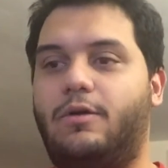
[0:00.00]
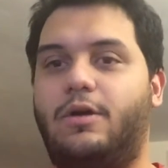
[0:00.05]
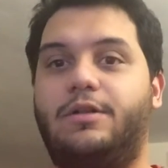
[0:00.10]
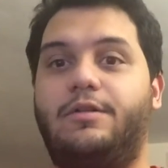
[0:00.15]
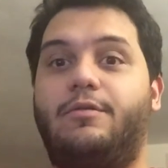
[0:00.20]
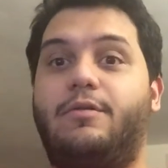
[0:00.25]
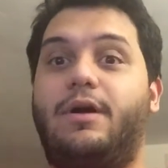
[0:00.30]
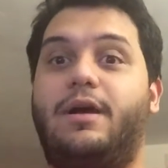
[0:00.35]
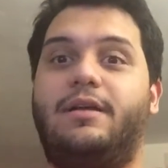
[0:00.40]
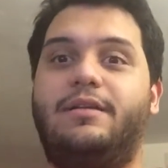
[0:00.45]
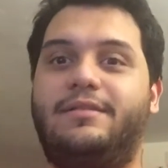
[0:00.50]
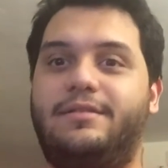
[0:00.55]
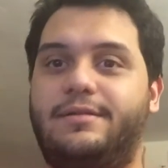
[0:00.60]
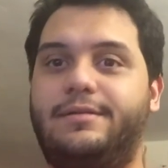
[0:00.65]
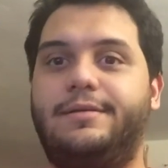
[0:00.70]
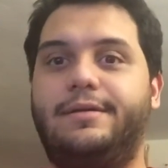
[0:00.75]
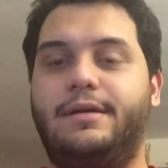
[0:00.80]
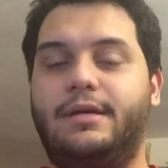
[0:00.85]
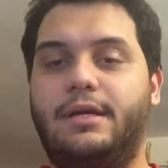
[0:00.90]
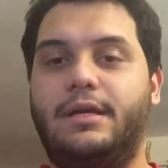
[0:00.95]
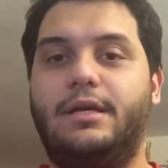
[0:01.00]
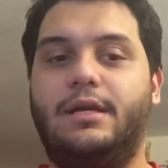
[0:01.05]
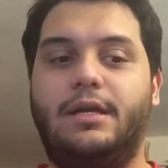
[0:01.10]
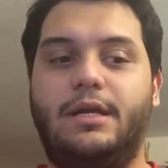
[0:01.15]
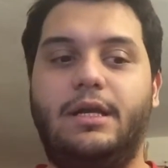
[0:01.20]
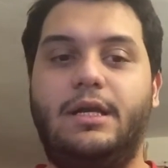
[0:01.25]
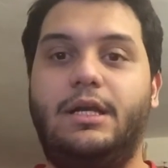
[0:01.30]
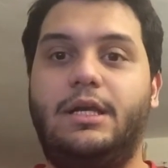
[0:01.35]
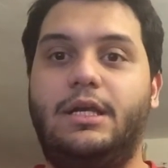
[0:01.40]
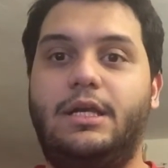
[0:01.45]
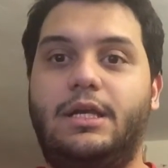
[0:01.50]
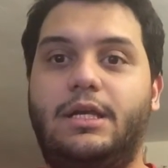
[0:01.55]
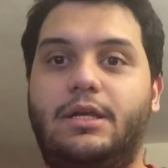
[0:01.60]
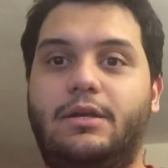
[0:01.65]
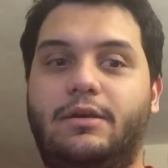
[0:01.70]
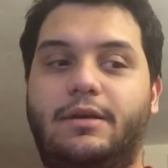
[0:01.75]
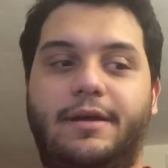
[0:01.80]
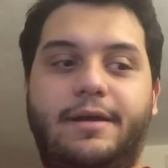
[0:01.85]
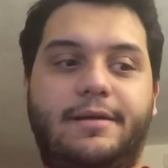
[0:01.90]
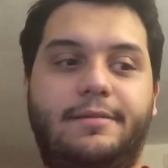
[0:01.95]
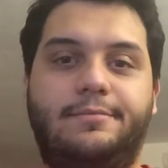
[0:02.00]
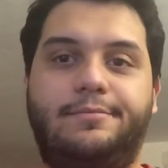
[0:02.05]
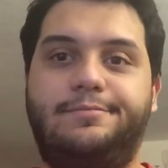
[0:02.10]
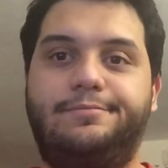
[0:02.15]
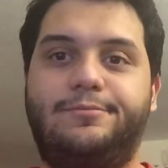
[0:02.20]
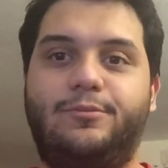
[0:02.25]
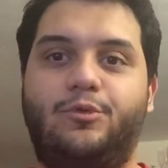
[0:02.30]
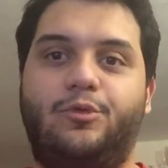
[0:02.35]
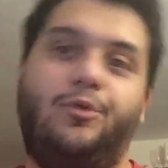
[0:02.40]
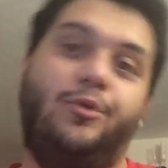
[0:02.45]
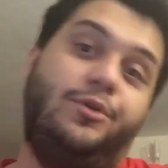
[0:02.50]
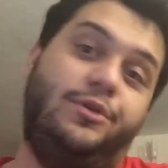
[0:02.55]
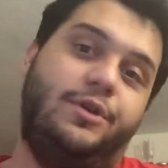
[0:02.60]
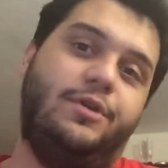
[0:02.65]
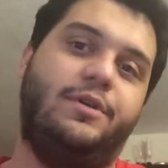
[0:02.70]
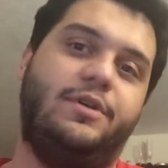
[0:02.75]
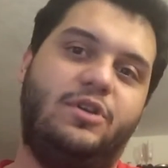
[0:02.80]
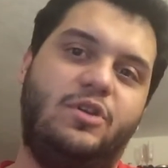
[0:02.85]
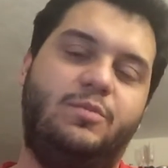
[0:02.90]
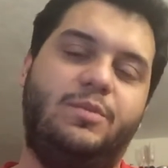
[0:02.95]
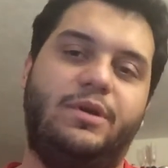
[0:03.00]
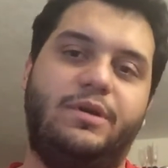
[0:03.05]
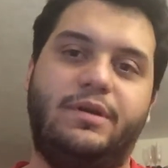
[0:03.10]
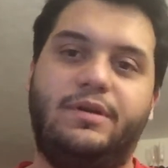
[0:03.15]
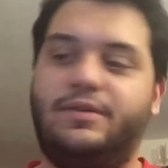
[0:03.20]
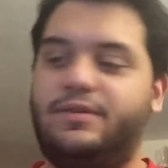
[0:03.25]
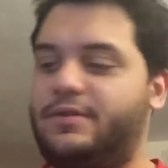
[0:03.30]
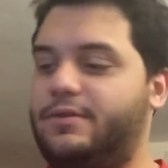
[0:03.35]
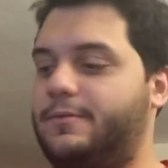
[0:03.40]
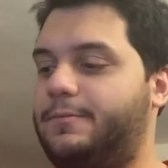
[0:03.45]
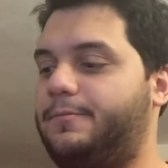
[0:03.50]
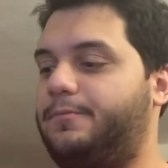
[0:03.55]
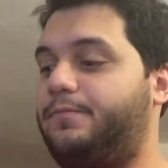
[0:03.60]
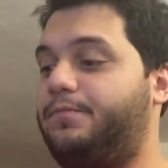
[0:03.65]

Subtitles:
Otherwise, you can ruin your experience.